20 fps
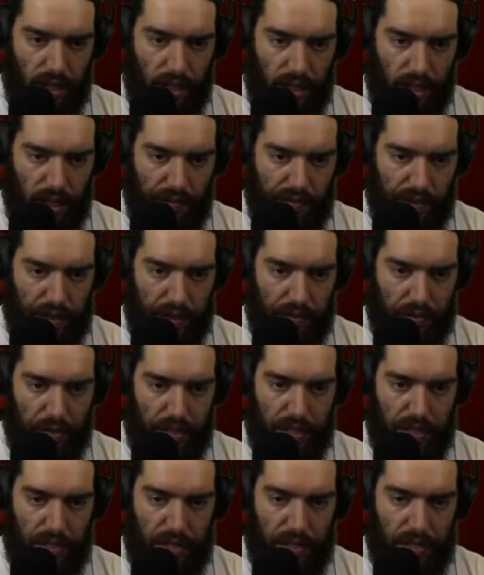for good
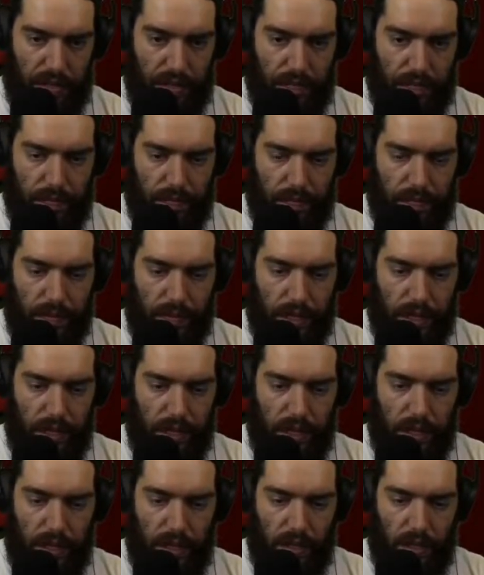reason too.
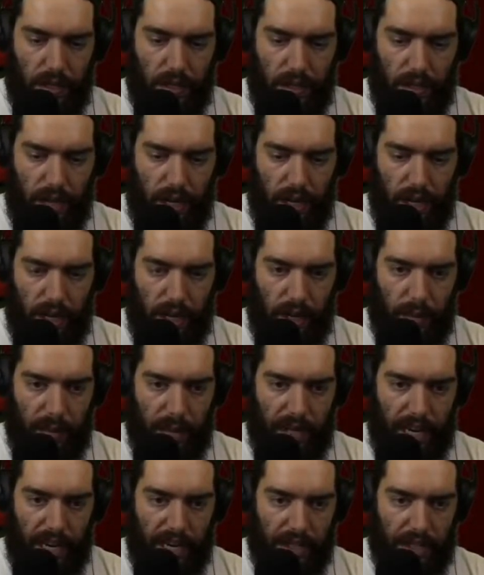I'm
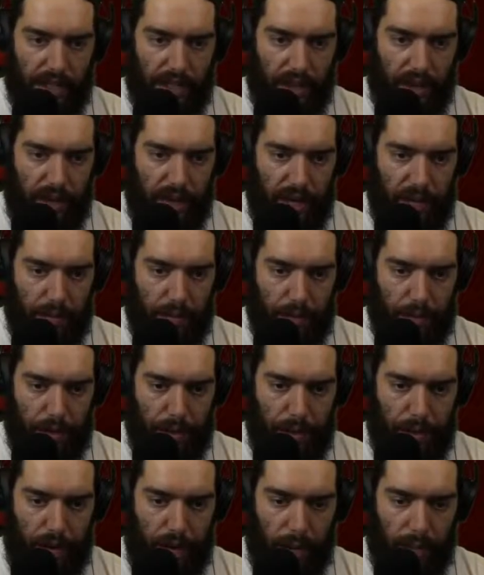gonna actually go ahead and
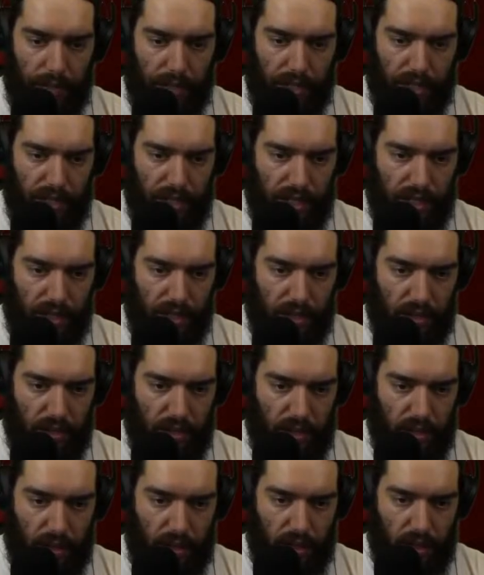pre-pop this seal,
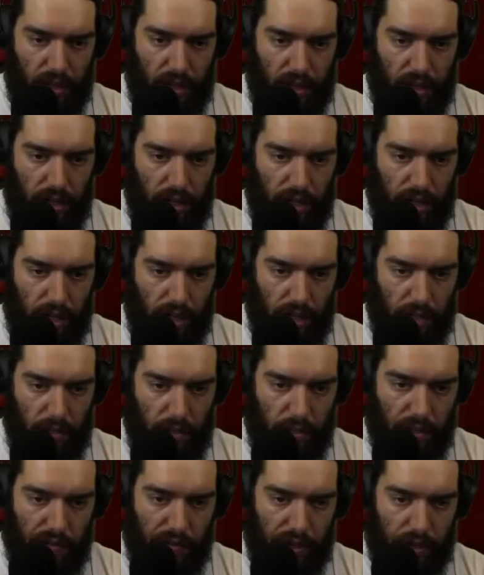
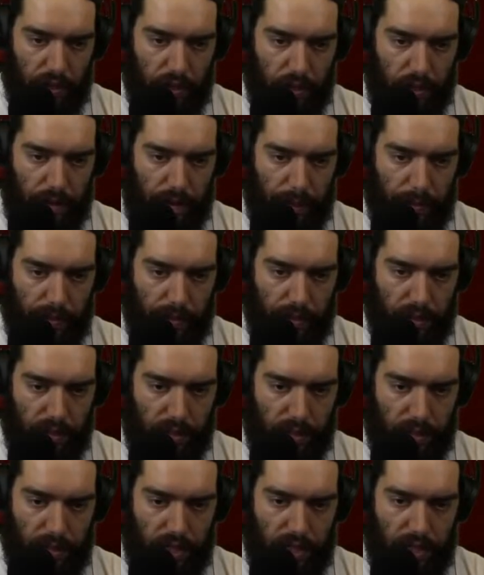move our traps a
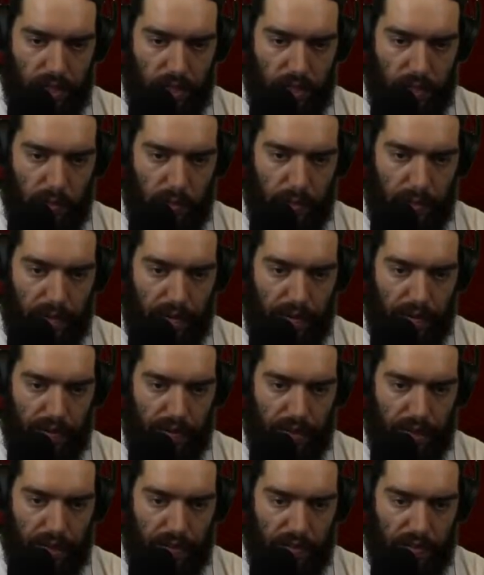little bit, just prepare
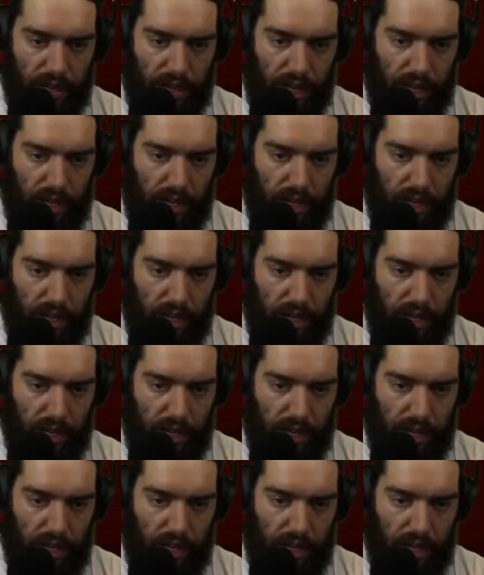for this fight,